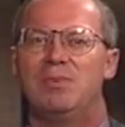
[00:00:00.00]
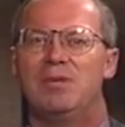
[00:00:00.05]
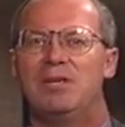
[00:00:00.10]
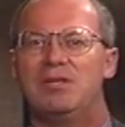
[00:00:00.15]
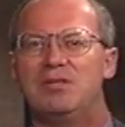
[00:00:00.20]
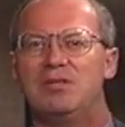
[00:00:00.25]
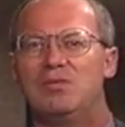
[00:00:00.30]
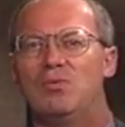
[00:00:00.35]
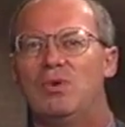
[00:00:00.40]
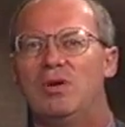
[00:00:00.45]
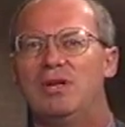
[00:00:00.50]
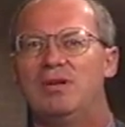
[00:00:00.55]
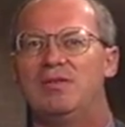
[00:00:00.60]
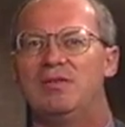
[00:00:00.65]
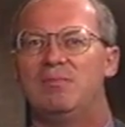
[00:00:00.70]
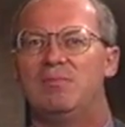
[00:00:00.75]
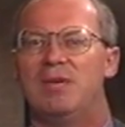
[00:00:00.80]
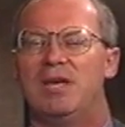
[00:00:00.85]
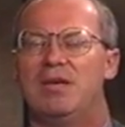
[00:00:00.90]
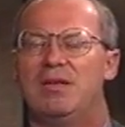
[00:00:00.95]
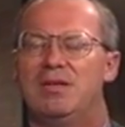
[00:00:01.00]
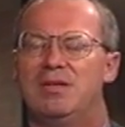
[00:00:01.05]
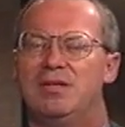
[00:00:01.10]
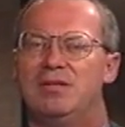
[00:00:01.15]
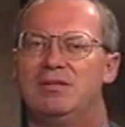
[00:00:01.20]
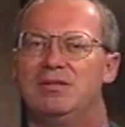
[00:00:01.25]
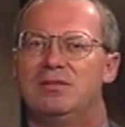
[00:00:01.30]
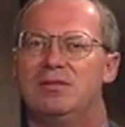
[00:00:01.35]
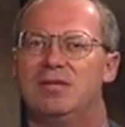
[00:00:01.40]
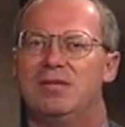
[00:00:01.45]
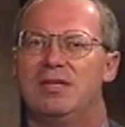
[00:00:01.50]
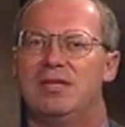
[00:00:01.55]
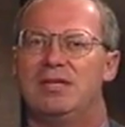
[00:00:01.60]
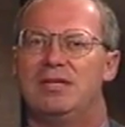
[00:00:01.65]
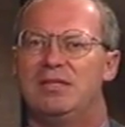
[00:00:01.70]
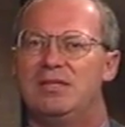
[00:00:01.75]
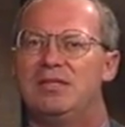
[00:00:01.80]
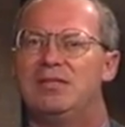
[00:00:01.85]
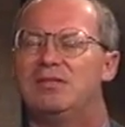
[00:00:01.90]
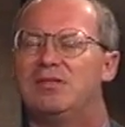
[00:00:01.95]
but it's one of the methods, and
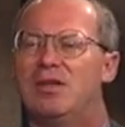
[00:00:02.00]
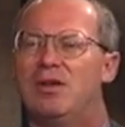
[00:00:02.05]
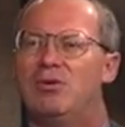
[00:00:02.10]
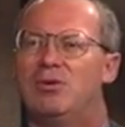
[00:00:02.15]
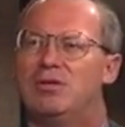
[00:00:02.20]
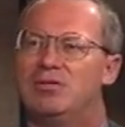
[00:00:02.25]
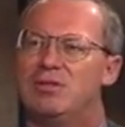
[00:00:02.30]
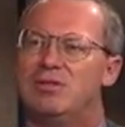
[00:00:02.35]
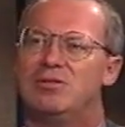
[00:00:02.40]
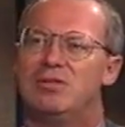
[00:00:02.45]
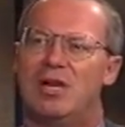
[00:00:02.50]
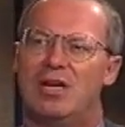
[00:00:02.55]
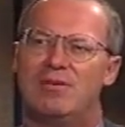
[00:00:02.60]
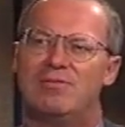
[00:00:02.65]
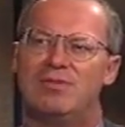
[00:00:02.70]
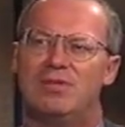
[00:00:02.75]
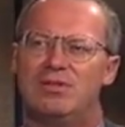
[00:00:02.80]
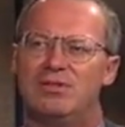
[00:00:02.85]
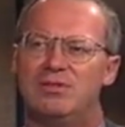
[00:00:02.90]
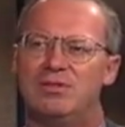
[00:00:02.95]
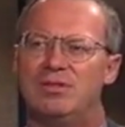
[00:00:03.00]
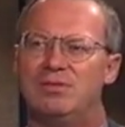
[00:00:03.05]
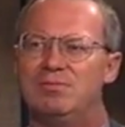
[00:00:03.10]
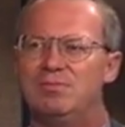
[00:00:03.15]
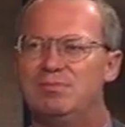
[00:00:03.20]
it is always a soft issue.